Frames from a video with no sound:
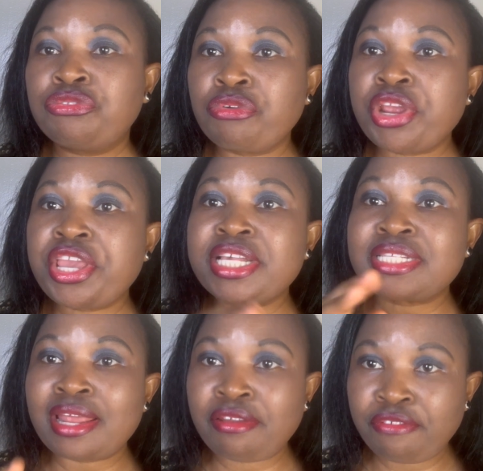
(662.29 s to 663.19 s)
3 years
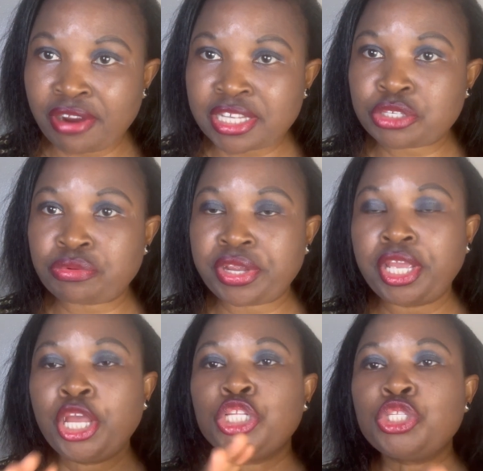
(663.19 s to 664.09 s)
anniversary
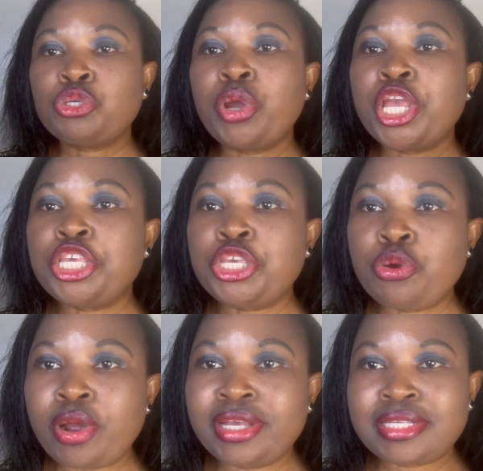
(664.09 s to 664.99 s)
to a
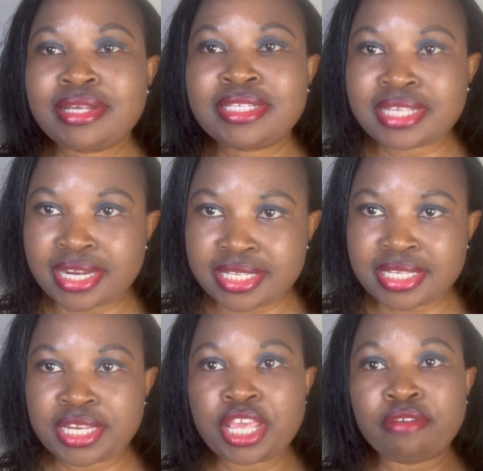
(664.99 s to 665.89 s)
US
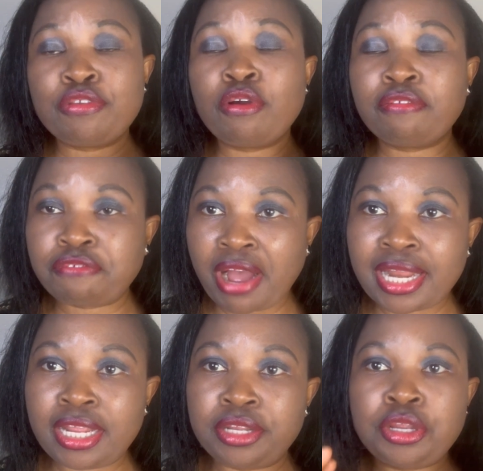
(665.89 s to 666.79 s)
citizen if you're
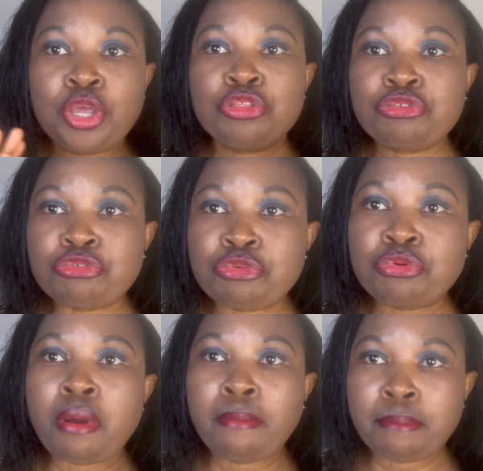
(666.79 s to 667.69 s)
filing
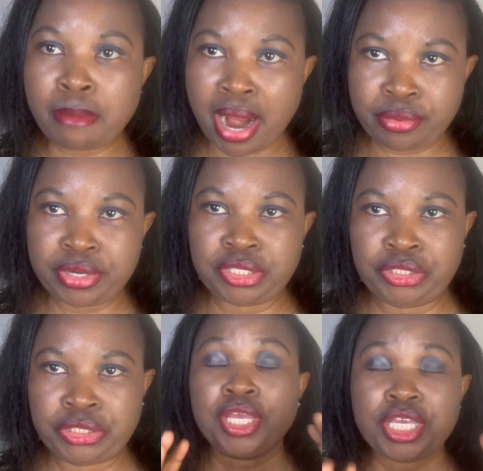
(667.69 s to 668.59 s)
through
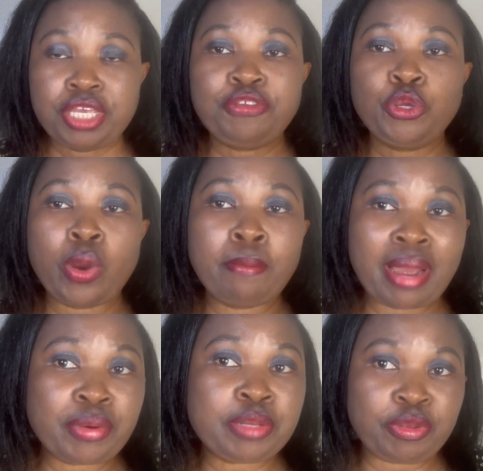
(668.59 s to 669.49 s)
marriage. If you were
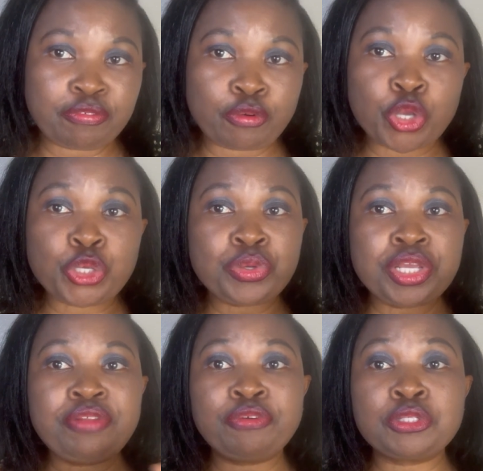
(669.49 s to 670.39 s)
married before, you
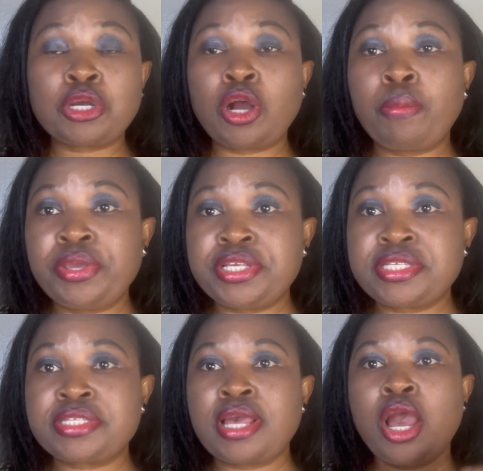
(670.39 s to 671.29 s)
need photocopies